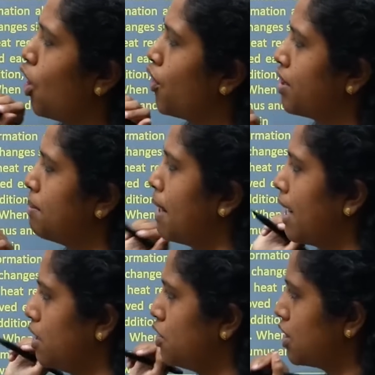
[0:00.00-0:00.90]
of the
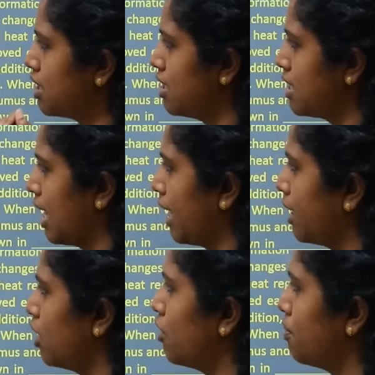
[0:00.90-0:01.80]
biological
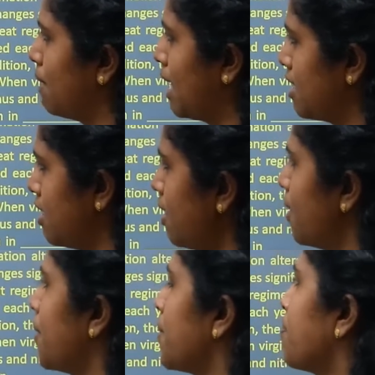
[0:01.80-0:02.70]
cycle of matter
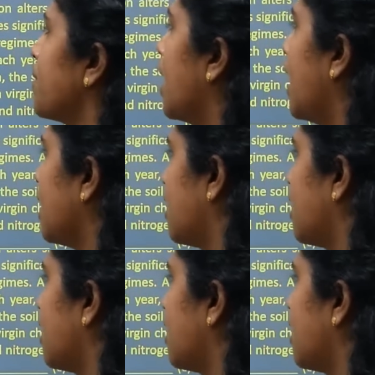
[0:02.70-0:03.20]
and